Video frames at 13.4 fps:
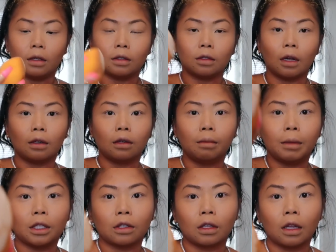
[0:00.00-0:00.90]
So I do
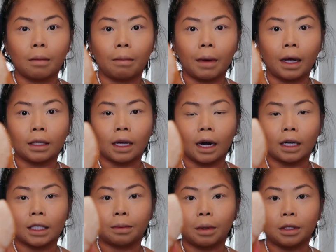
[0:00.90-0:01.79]
make sure that my
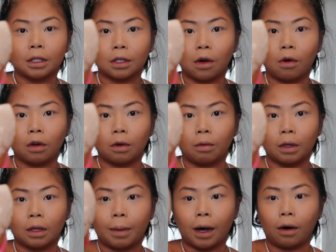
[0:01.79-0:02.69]
entire sponge is coated
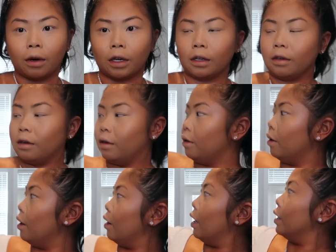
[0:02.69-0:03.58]
with the powder,
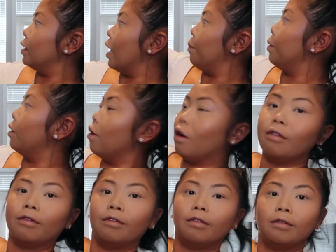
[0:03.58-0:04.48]
and then I tap it
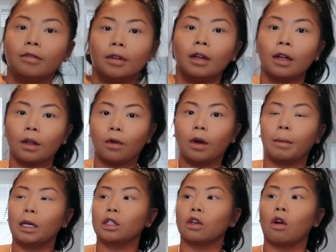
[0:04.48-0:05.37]
off. You want
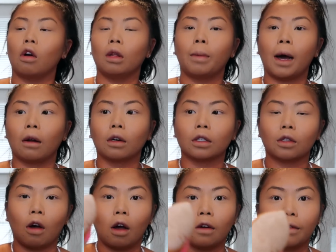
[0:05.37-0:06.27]
to make sure all the powder
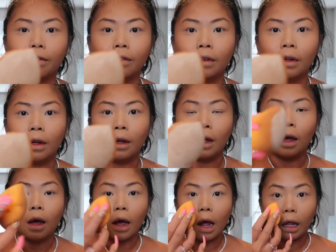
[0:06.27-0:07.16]
is off.
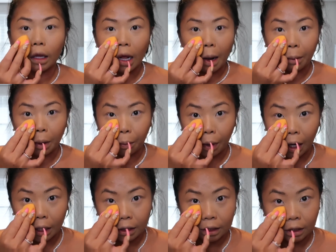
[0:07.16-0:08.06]
And then I'm going to
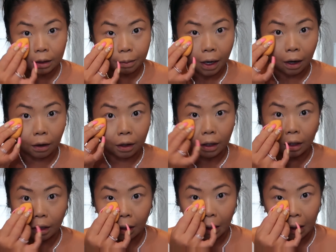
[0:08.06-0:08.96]
press this
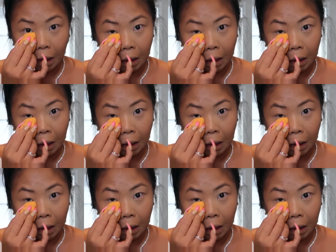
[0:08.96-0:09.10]
powder